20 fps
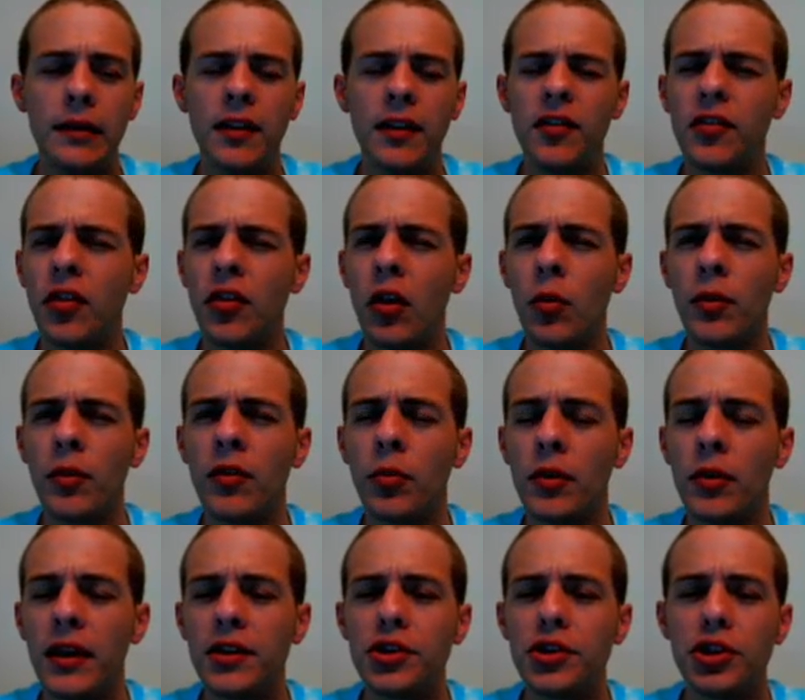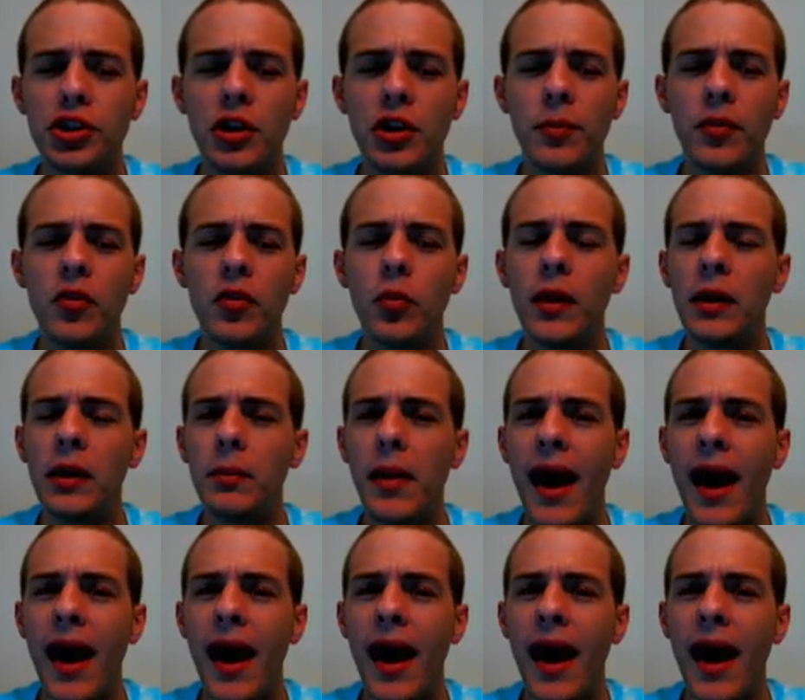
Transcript: let's start with the relationship between